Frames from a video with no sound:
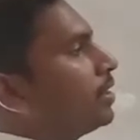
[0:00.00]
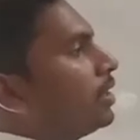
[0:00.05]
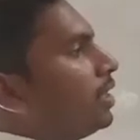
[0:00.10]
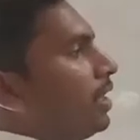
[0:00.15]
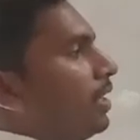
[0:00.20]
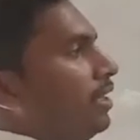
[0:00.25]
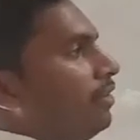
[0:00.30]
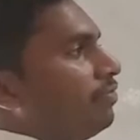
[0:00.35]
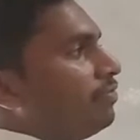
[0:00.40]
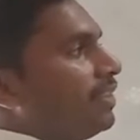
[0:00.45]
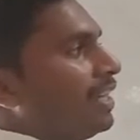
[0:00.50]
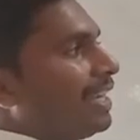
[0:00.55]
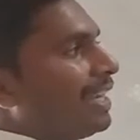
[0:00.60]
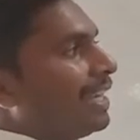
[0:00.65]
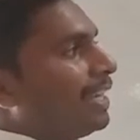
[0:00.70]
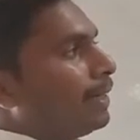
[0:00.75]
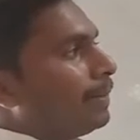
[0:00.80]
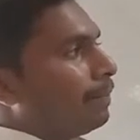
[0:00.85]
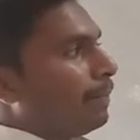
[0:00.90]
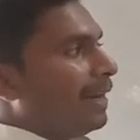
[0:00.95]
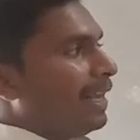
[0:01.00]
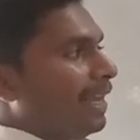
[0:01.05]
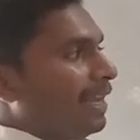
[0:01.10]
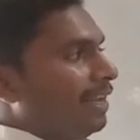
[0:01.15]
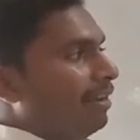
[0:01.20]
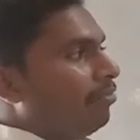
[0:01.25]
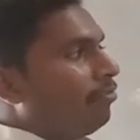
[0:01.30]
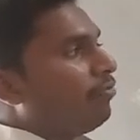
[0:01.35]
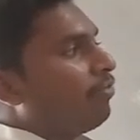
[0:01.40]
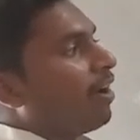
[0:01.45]
If they can
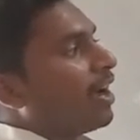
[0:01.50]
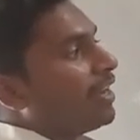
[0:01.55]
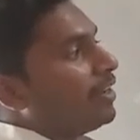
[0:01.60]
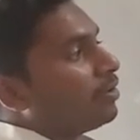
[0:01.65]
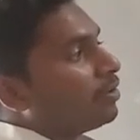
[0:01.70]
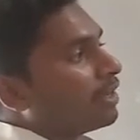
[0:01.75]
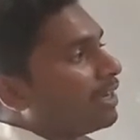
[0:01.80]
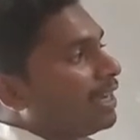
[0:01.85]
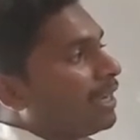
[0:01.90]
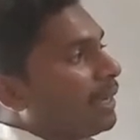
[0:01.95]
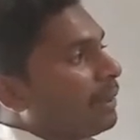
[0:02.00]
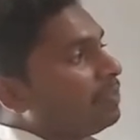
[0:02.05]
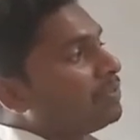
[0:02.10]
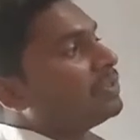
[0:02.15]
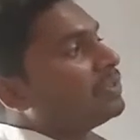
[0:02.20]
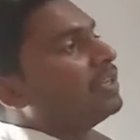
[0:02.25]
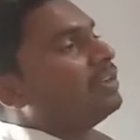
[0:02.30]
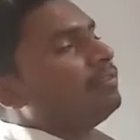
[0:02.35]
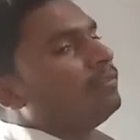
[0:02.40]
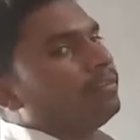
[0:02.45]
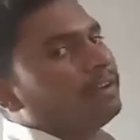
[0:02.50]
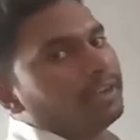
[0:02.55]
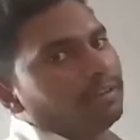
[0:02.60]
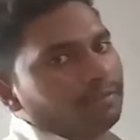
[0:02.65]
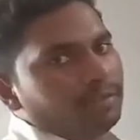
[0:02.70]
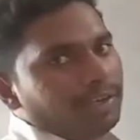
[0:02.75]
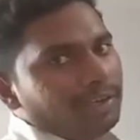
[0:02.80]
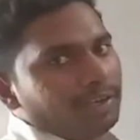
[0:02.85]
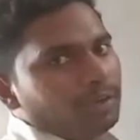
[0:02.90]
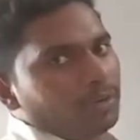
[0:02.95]
play 5 games every
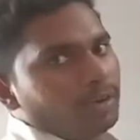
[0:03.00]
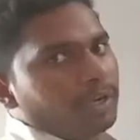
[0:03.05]
week,